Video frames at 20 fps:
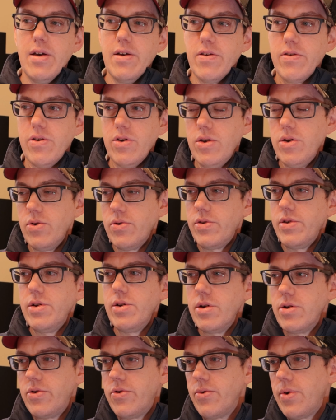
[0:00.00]
So you'll do
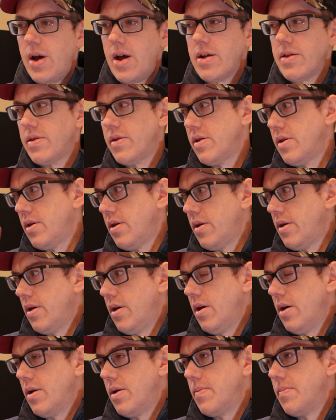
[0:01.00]
your direct,
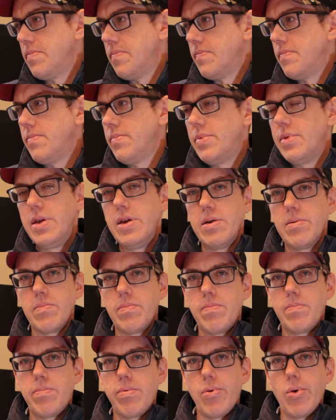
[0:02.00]
the
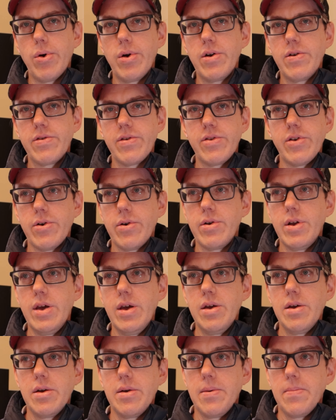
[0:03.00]
employer's
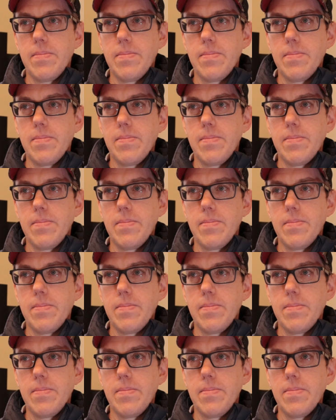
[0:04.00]
attorney,